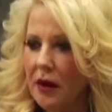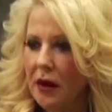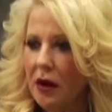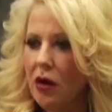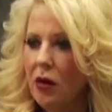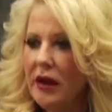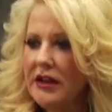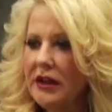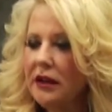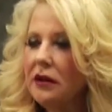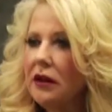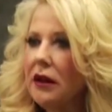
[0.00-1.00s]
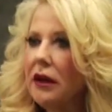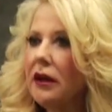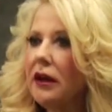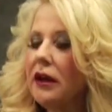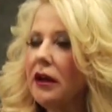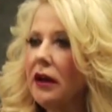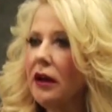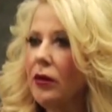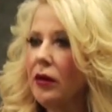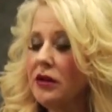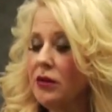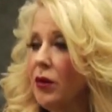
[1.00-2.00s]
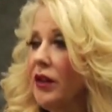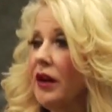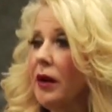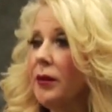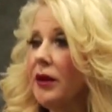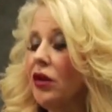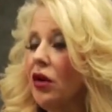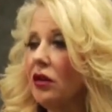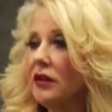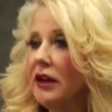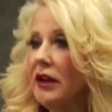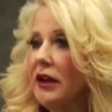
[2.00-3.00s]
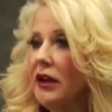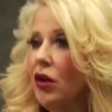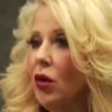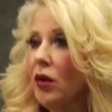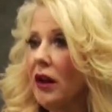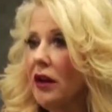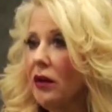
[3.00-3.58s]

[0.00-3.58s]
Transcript: Oh, I did. It was with a company called Eola,